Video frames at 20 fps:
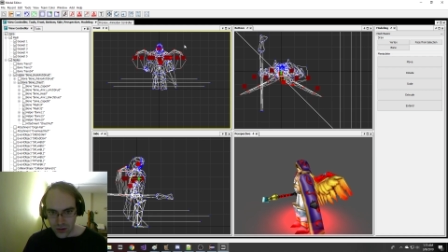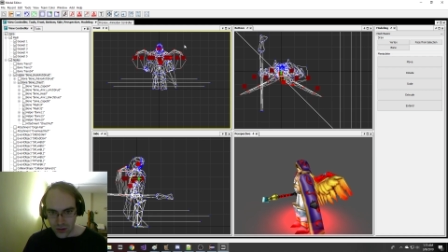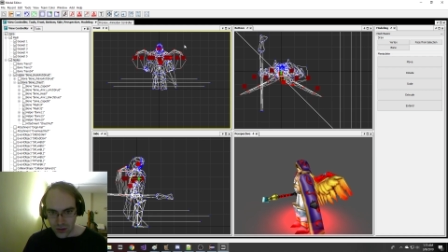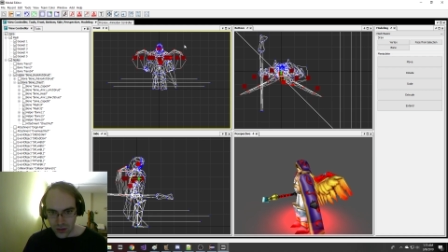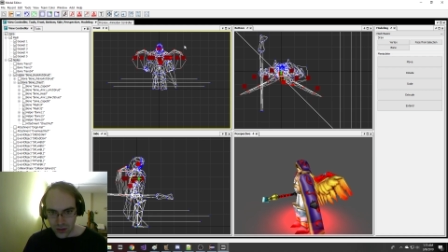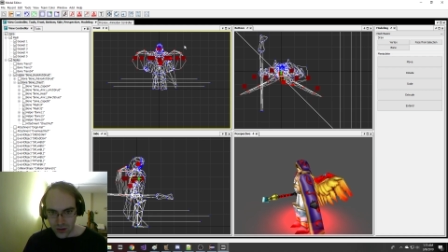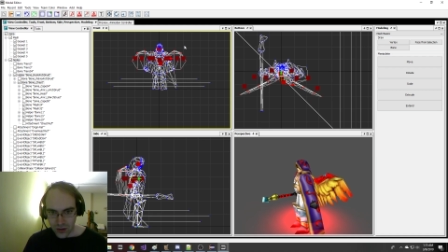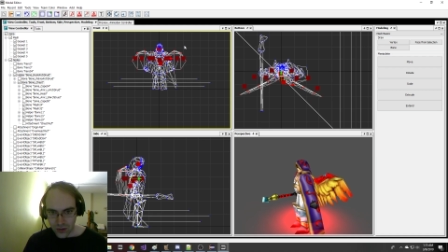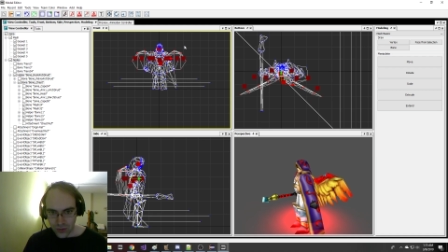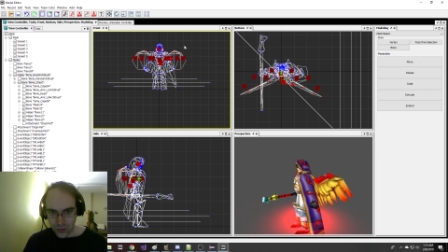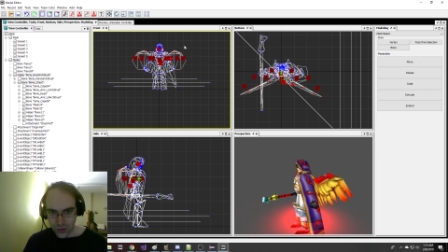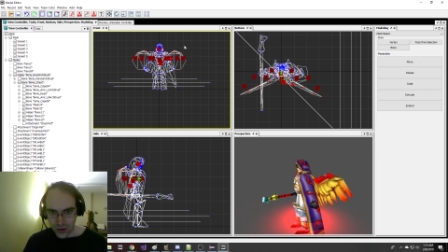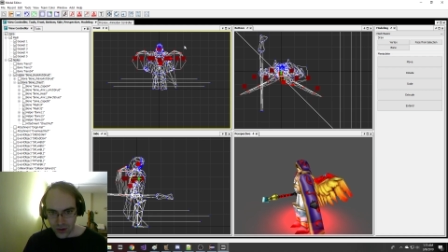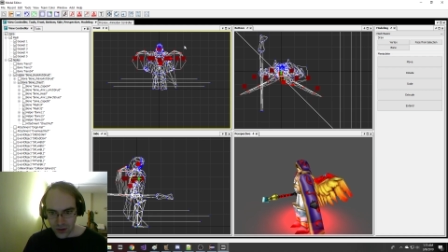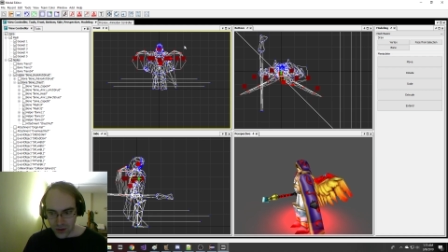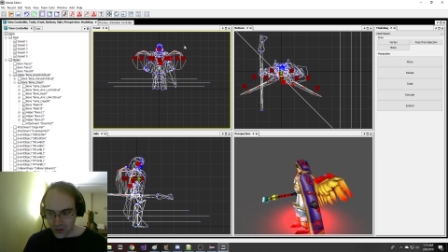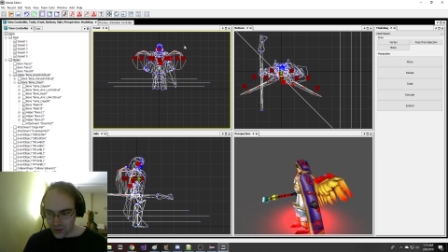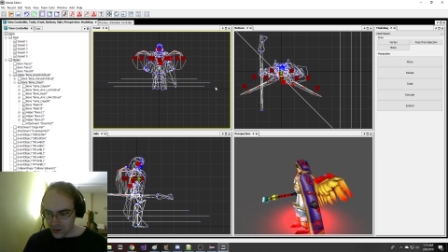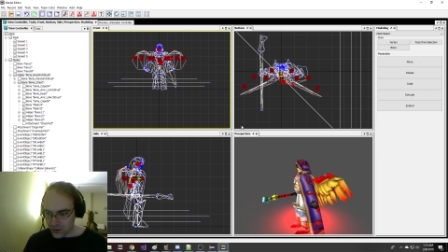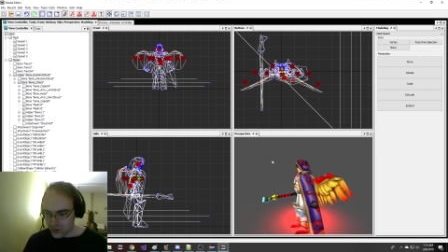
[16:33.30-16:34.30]
that
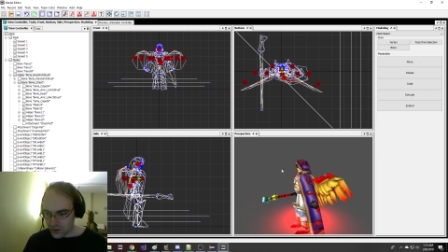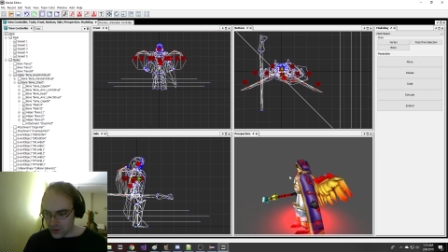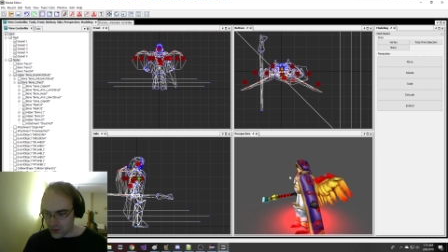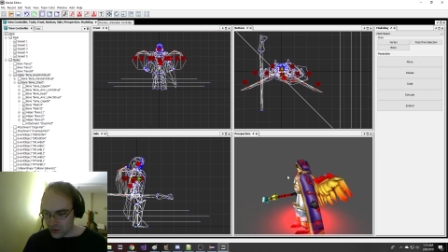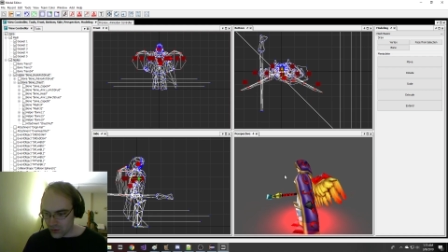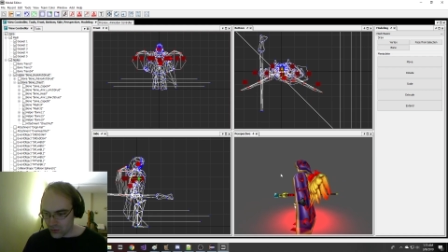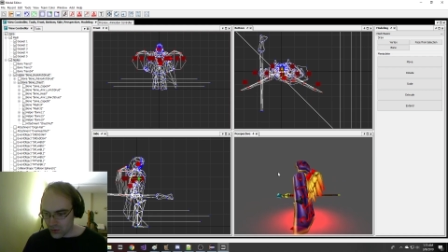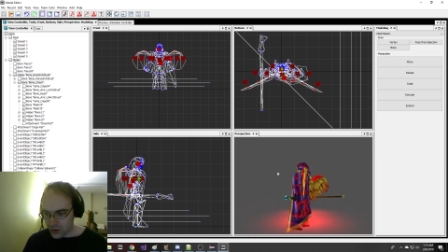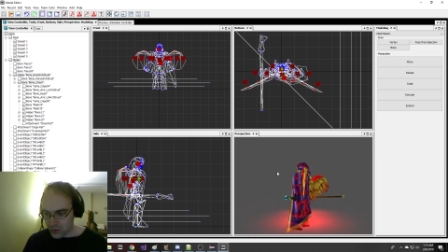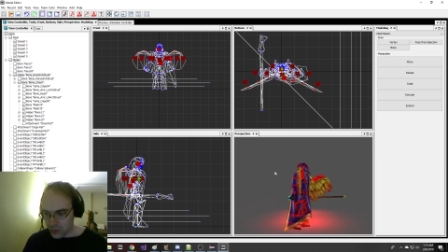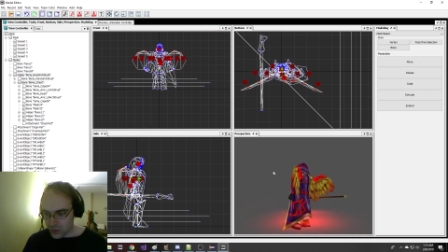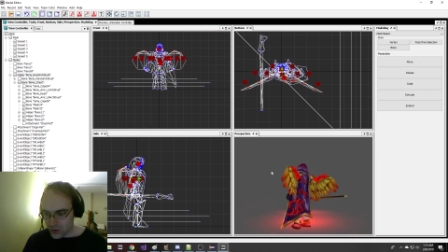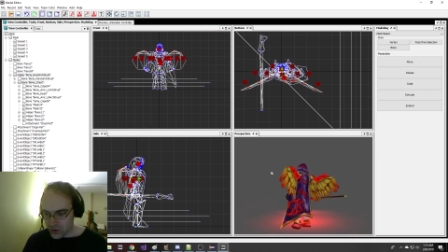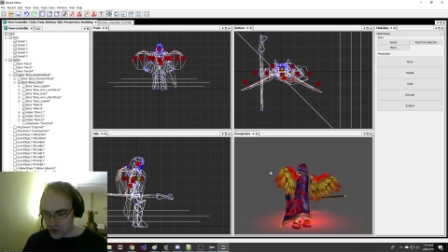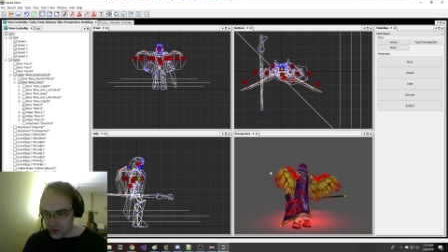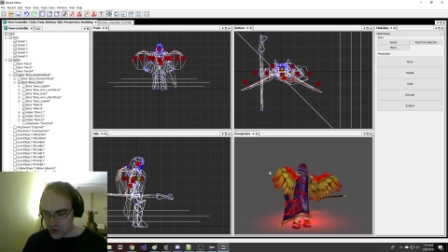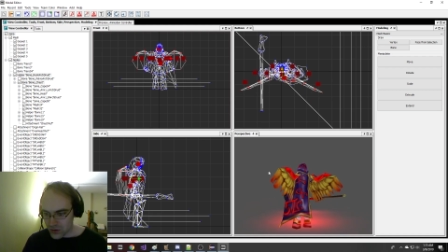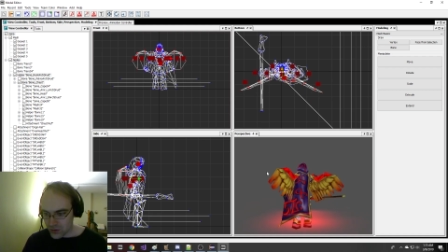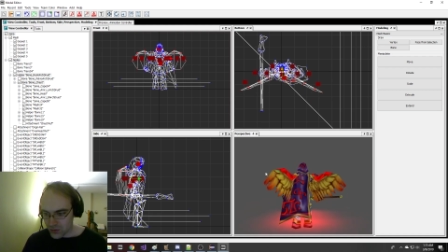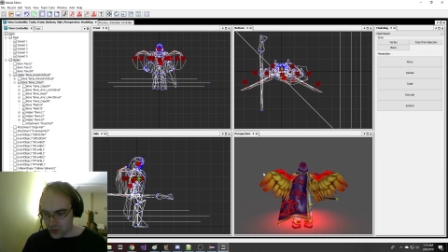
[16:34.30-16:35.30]
way, like a real
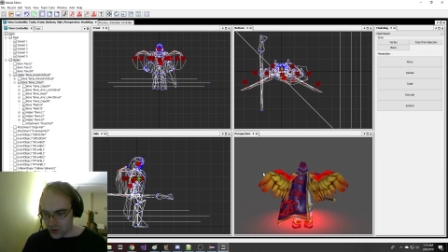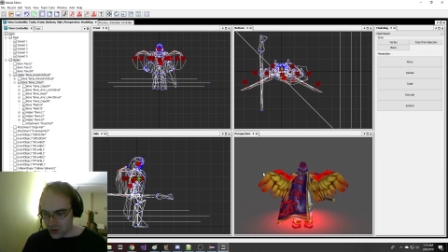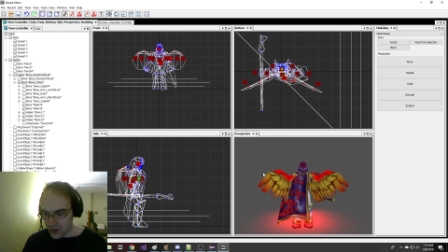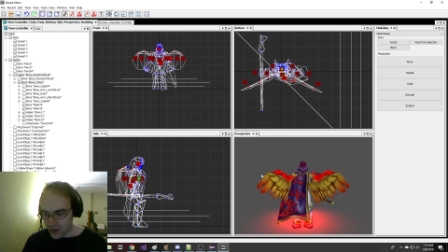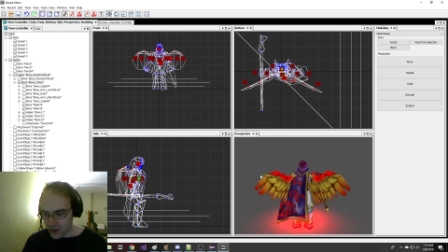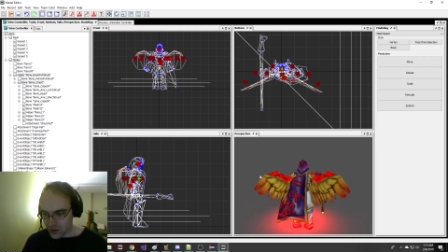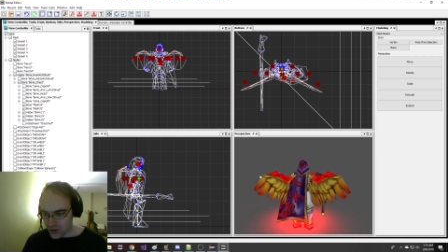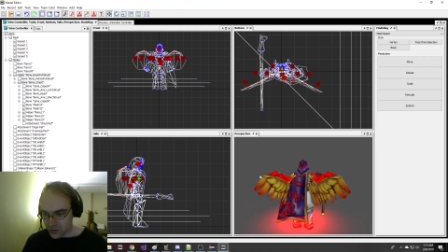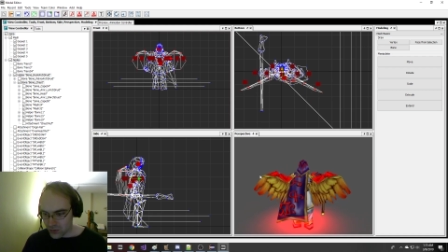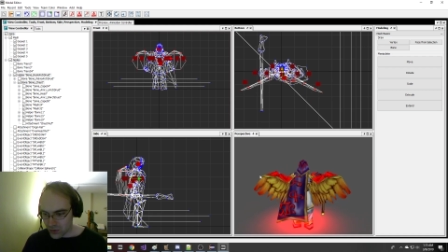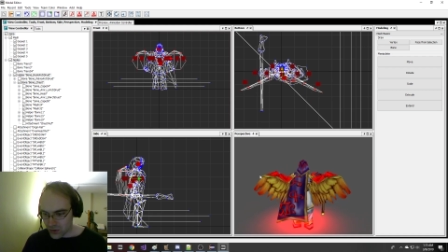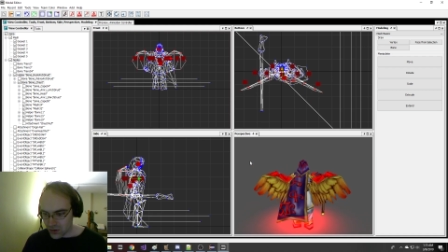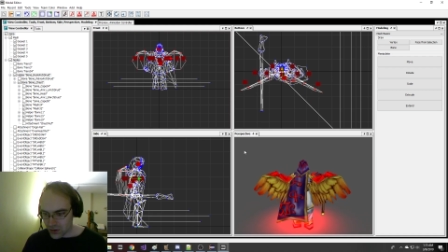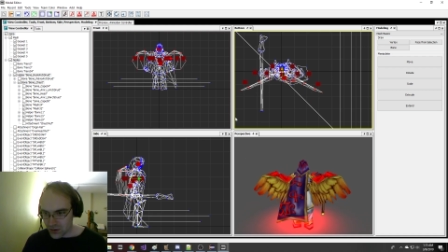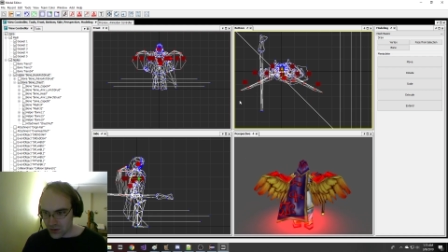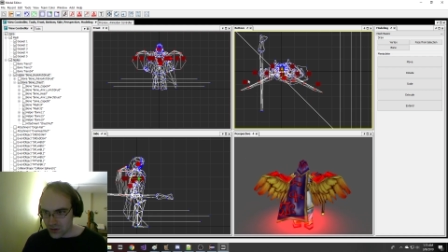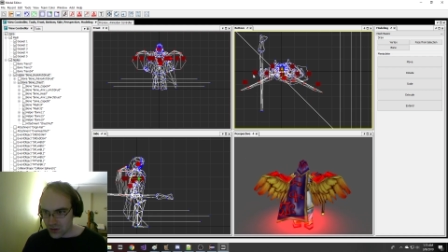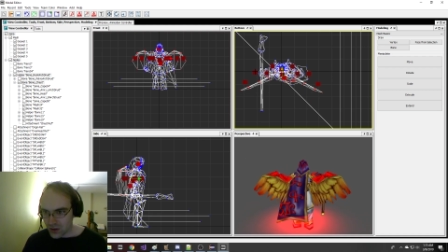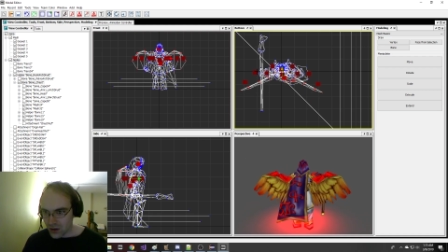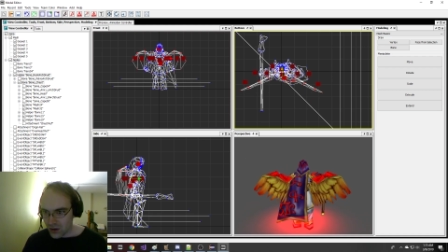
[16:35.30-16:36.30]
person who really has
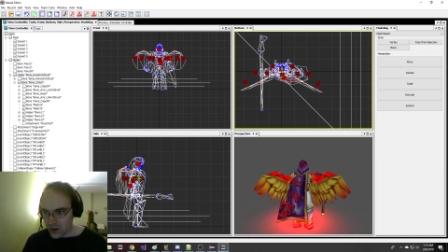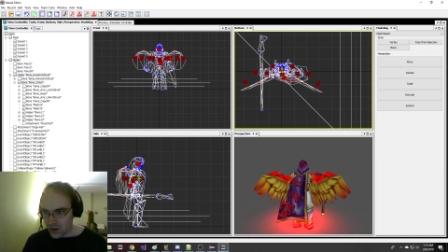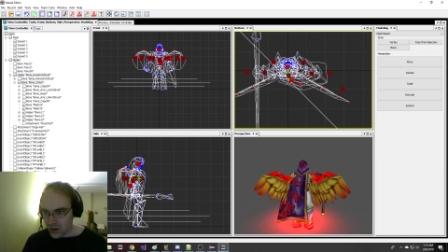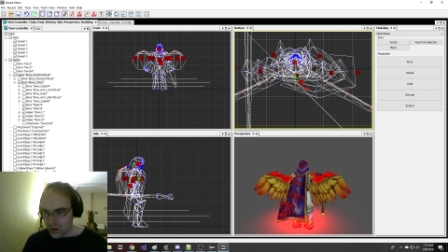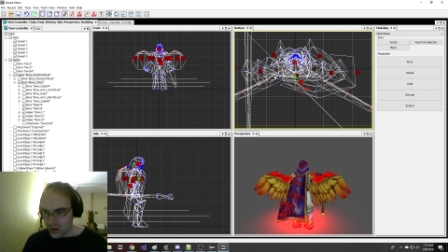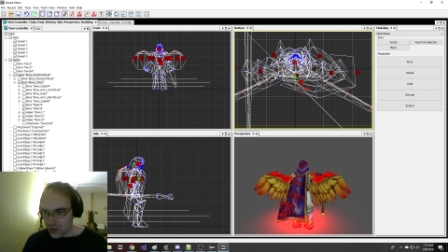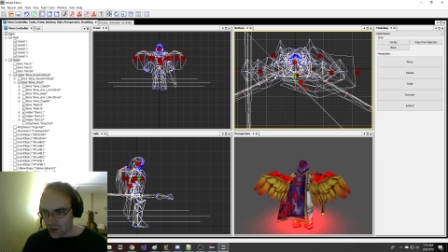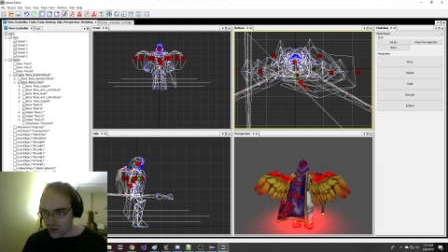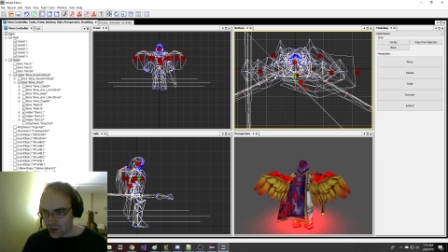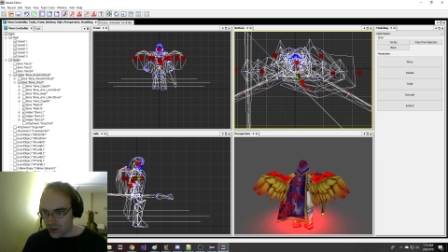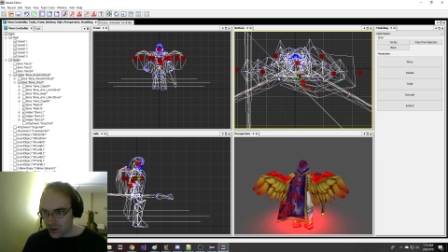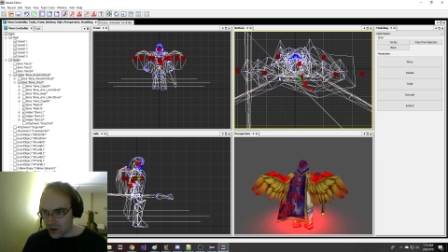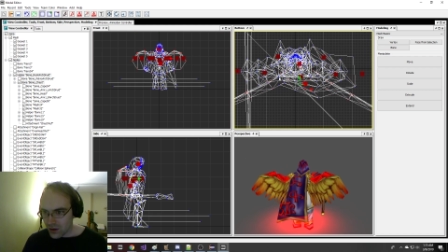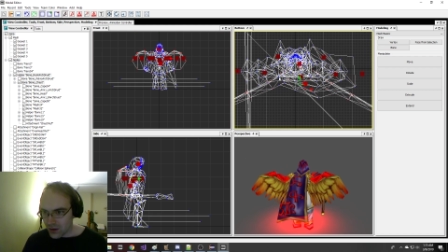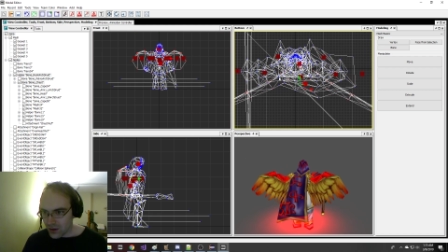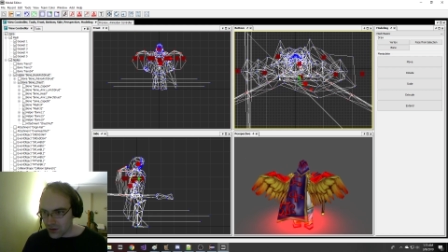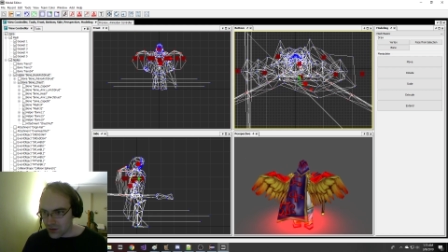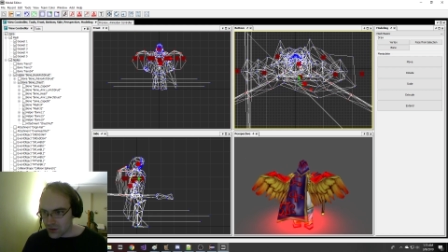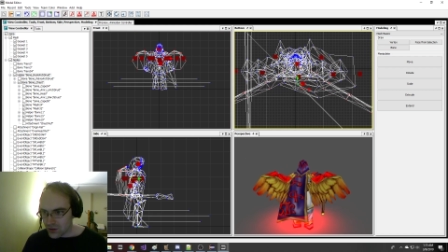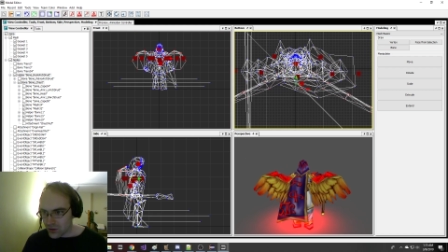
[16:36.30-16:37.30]
wings.
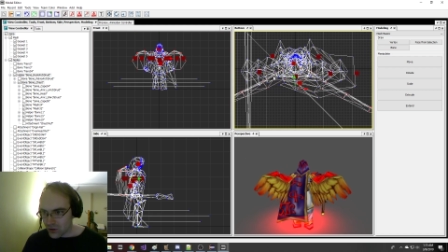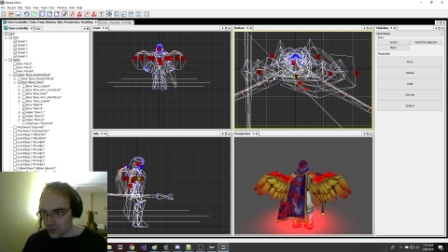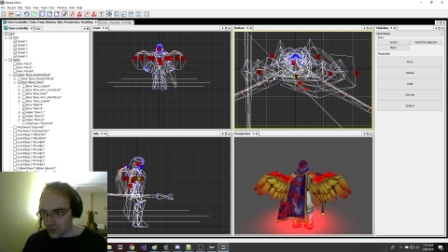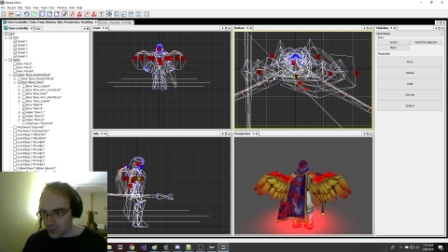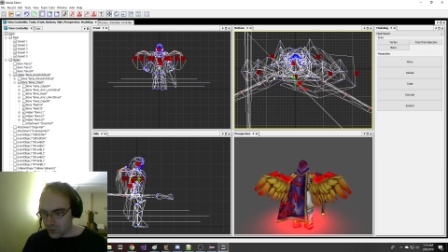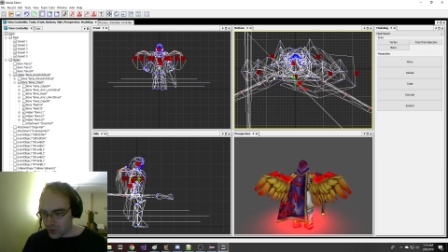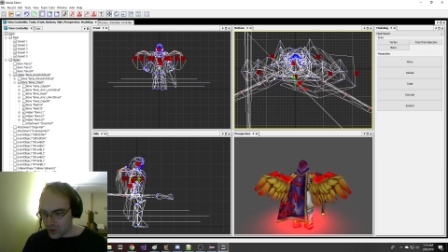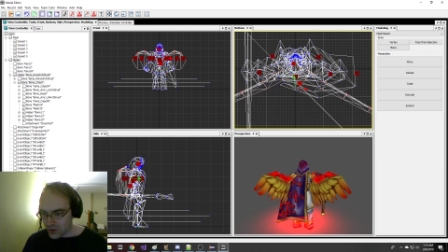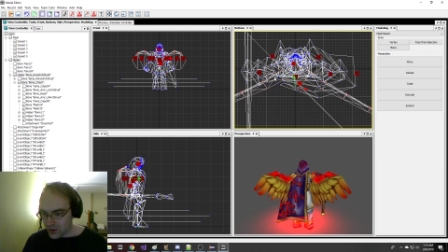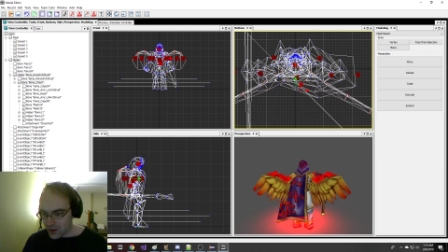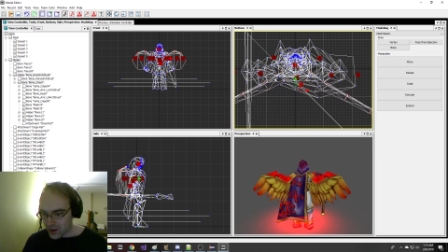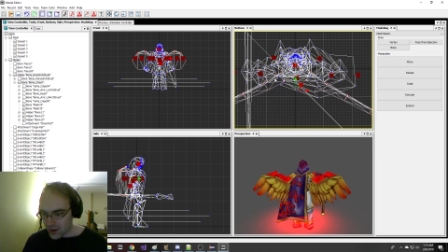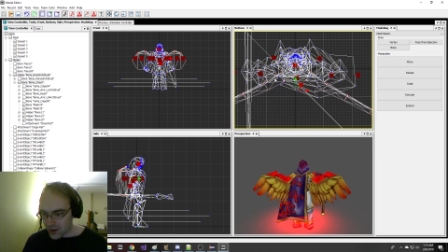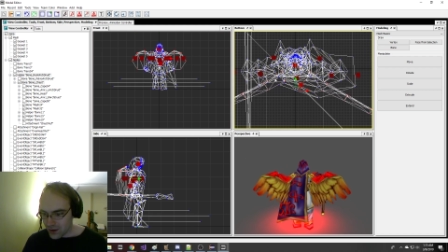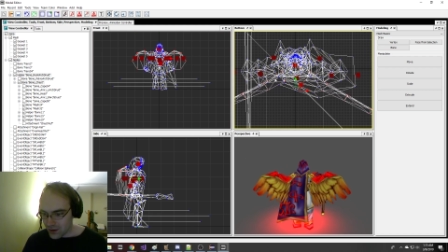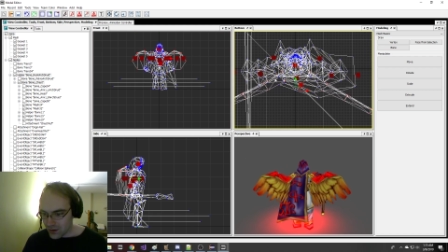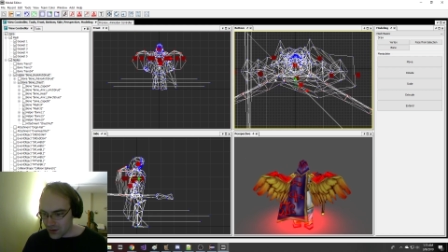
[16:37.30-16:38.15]
Great. So we put that in